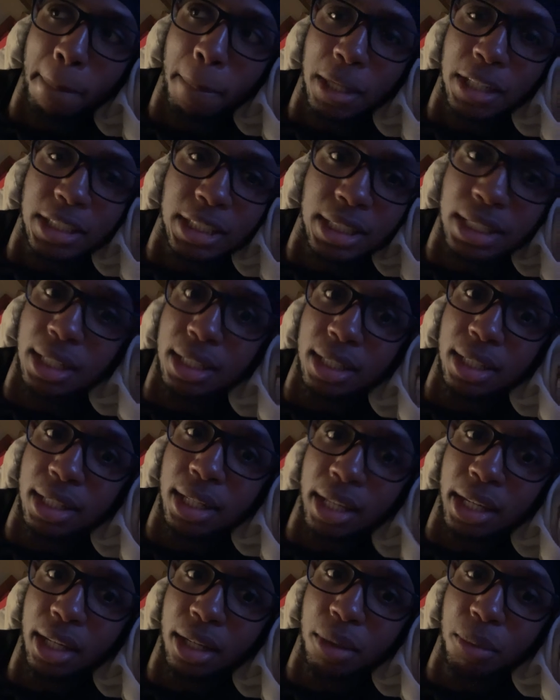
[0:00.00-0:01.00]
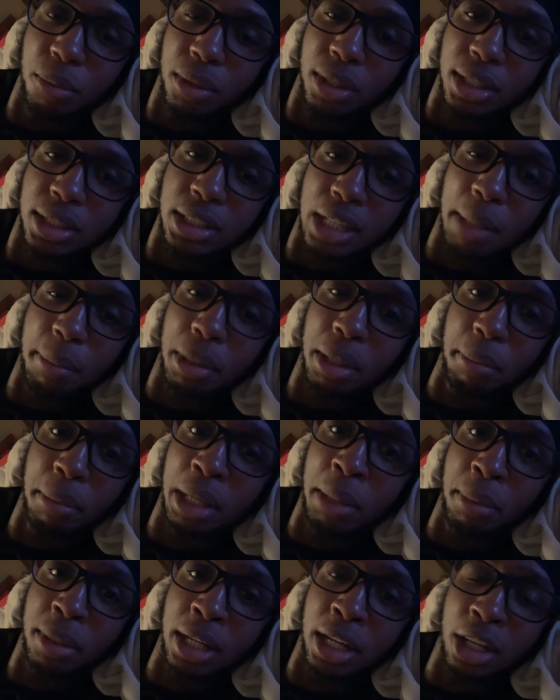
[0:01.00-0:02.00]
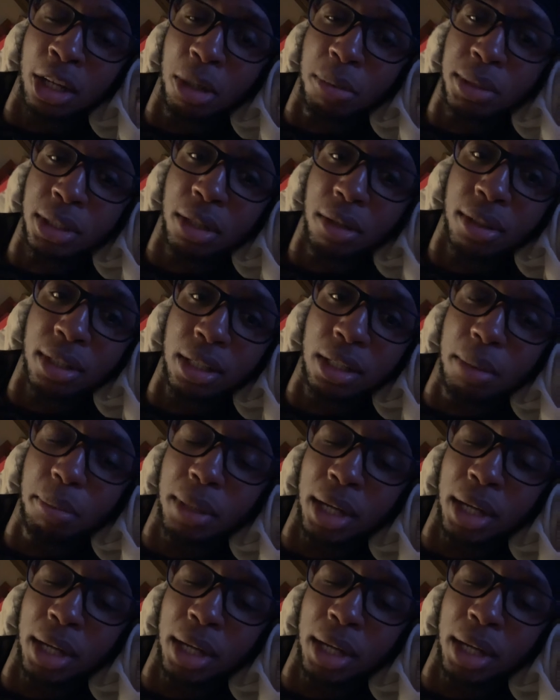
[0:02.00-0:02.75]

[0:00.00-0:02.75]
she didn't get a head rush. I mean, maybe that helped her come.